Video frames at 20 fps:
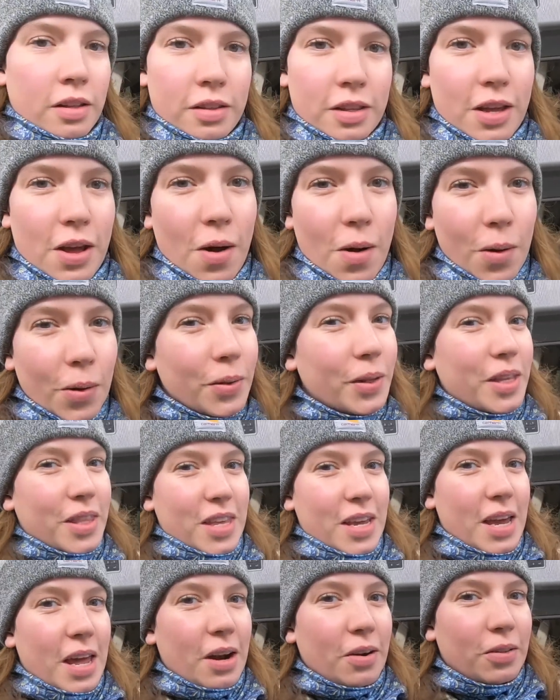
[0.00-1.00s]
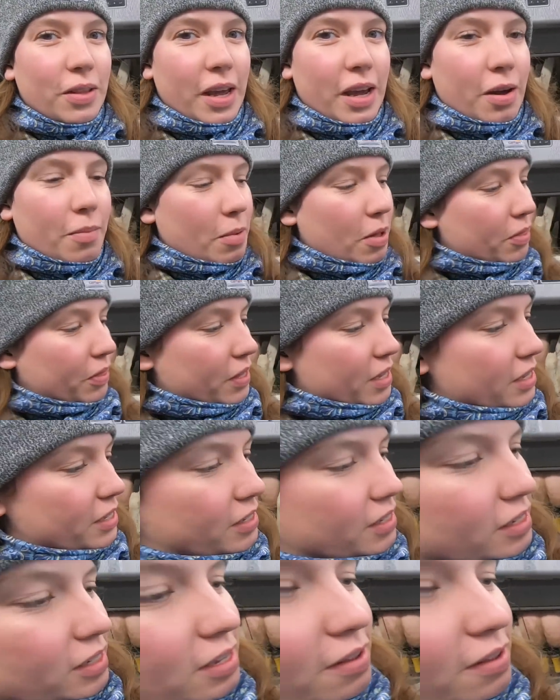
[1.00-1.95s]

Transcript: The only thing I don't like about these is